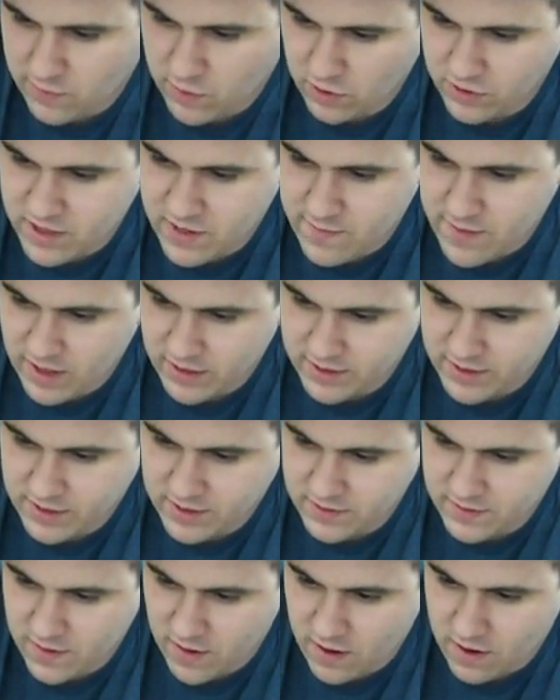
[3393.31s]

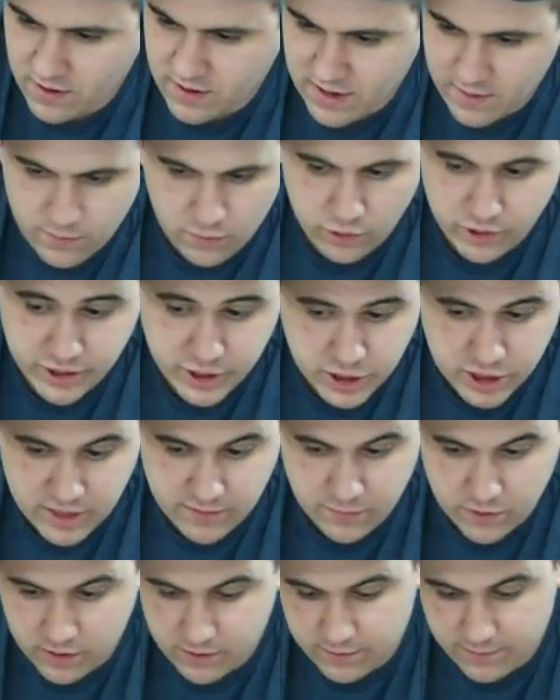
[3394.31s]
Multi-meltas are 10 points
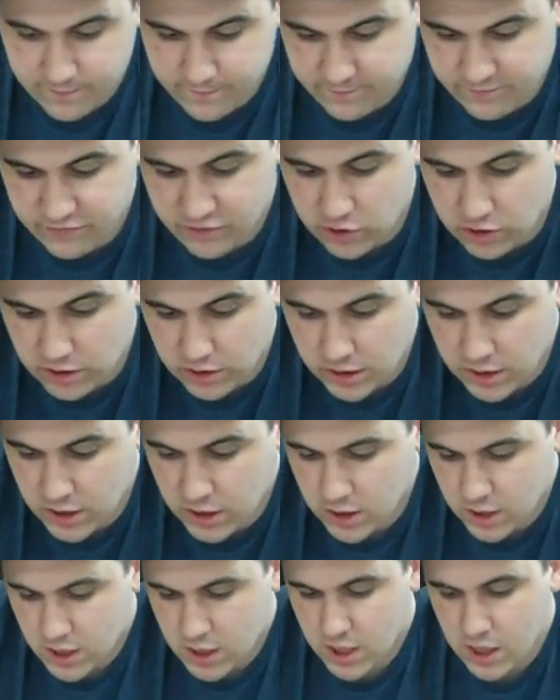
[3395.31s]
cheaper for
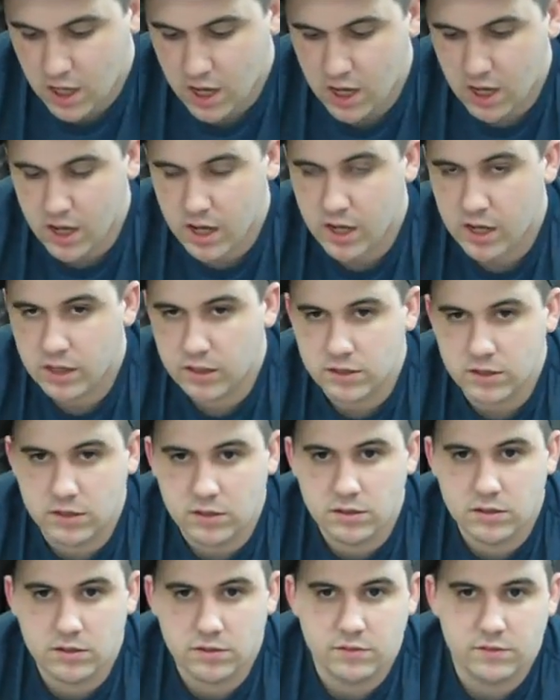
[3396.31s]
uh,
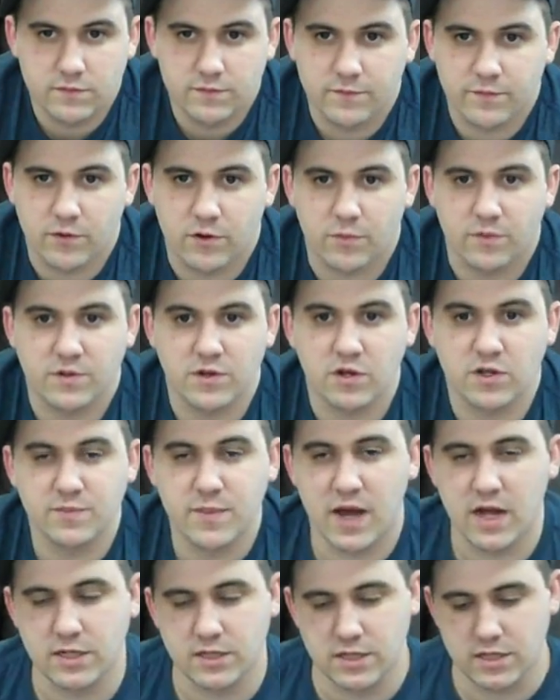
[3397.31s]
for your
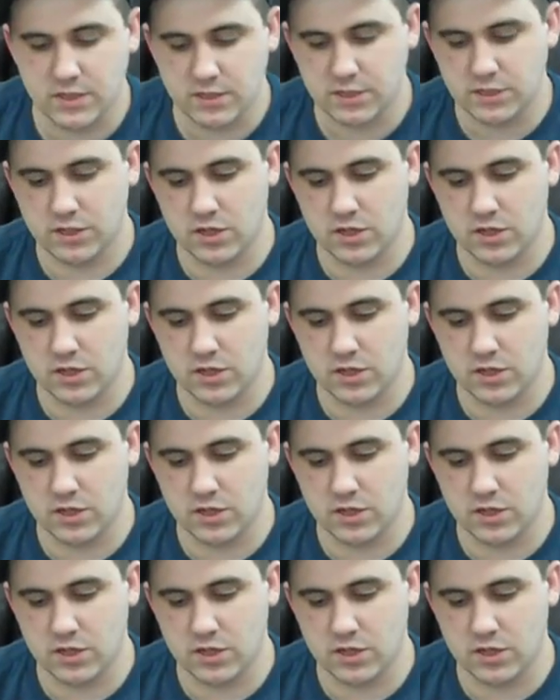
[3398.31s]
sponsons.